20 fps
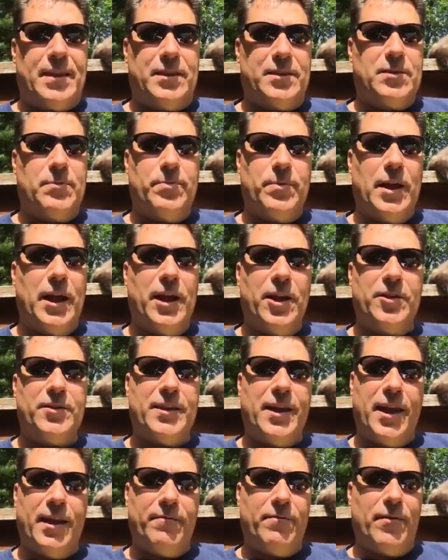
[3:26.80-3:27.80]
suppliers
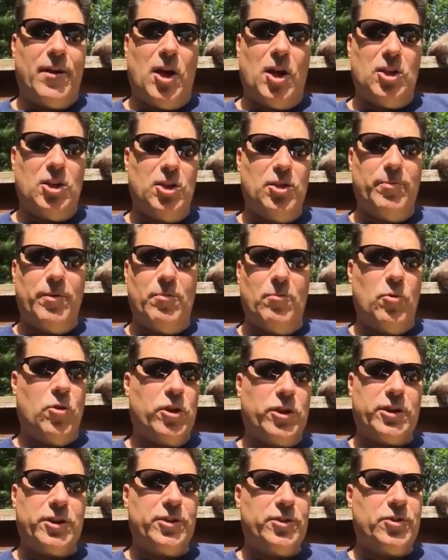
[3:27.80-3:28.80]
have a little bit
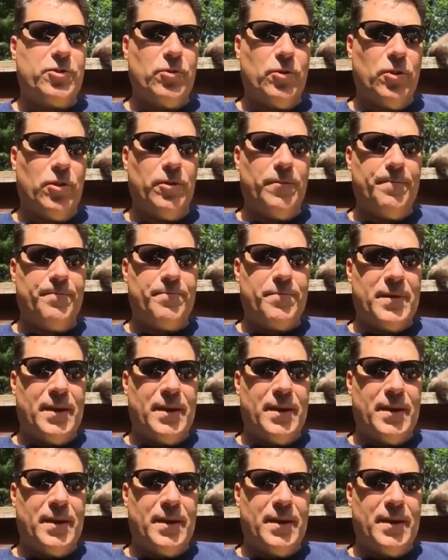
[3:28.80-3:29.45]
more control